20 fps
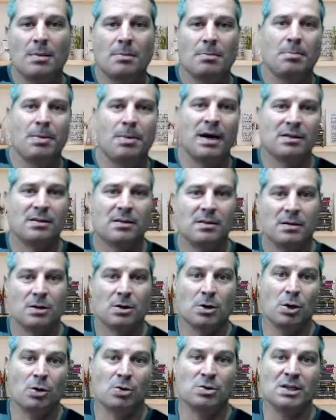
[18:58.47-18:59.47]
but
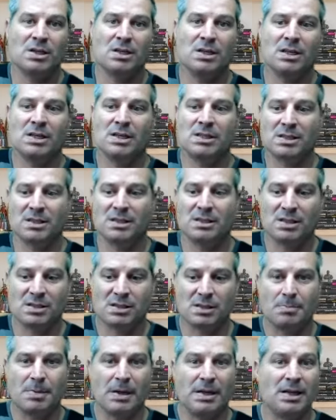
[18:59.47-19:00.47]
closing is
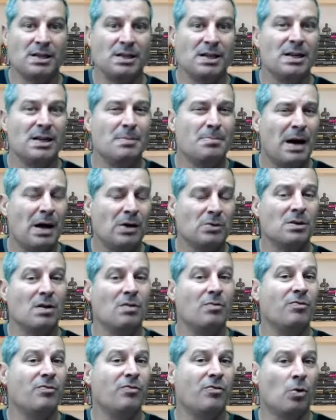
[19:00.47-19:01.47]
anticipated in about
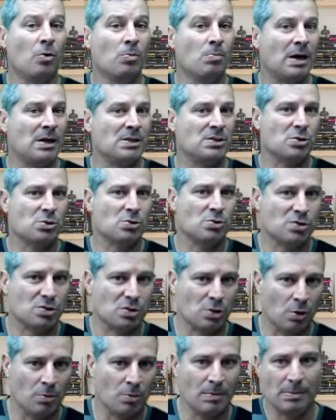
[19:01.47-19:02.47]
4 months or
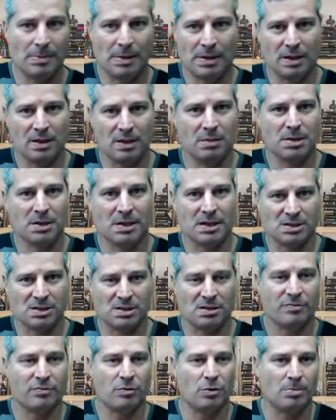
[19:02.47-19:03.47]
so, maybe a little bit less
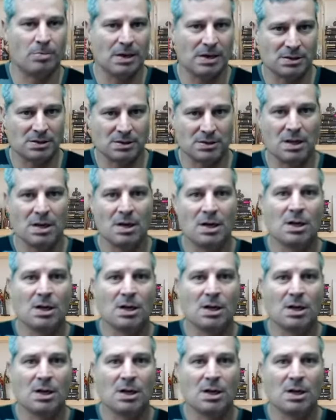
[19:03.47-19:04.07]
than 4 months.